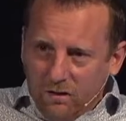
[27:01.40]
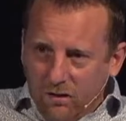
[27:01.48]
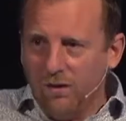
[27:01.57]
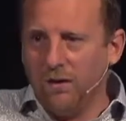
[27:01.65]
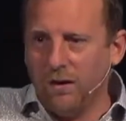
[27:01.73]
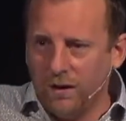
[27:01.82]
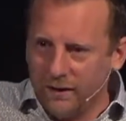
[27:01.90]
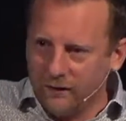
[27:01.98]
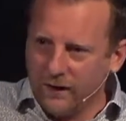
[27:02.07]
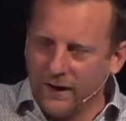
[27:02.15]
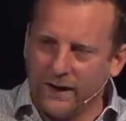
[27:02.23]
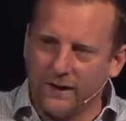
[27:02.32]
ugh, and
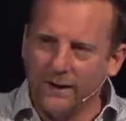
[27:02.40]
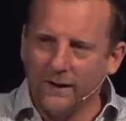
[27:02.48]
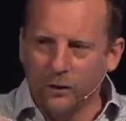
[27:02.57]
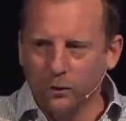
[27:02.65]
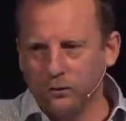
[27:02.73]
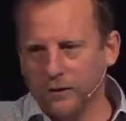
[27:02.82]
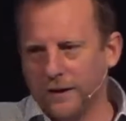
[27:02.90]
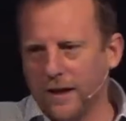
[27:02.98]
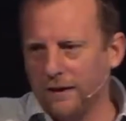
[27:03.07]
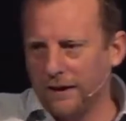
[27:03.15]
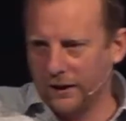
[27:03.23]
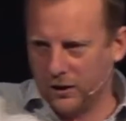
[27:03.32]
he's like usually
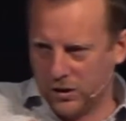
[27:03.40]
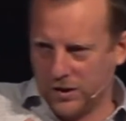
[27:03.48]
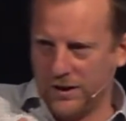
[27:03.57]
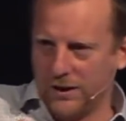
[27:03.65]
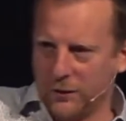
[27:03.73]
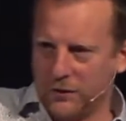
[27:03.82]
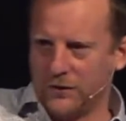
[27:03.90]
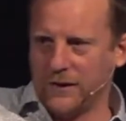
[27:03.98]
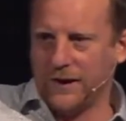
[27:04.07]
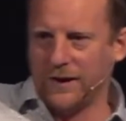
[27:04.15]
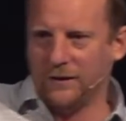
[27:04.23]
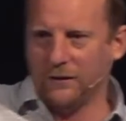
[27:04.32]
got like Cheeto
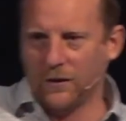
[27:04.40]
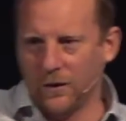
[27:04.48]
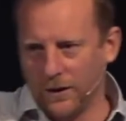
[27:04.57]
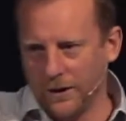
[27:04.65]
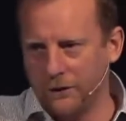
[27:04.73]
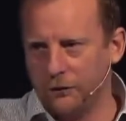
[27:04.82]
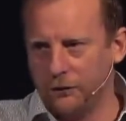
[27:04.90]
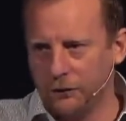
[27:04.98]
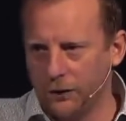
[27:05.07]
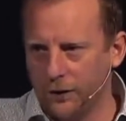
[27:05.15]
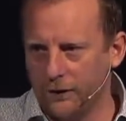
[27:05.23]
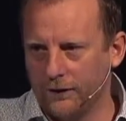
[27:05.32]
stains on his
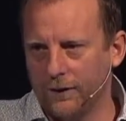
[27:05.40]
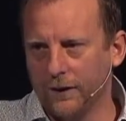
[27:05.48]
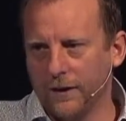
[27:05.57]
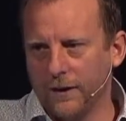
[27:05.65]
shirt